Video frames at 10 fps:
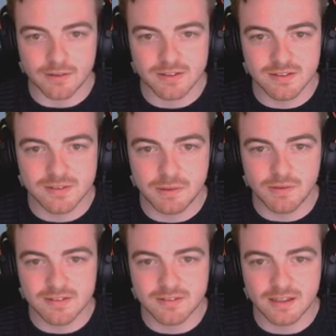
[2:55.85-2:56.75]
So, so we
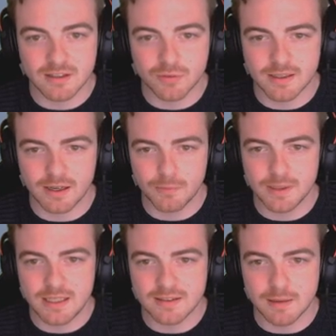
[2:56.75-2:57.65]
got six right now.
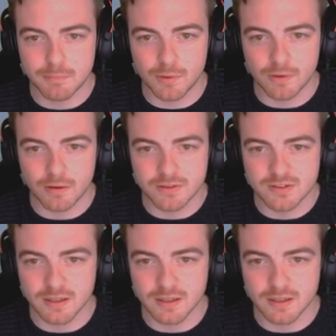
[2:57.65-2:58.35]
We need to get more out.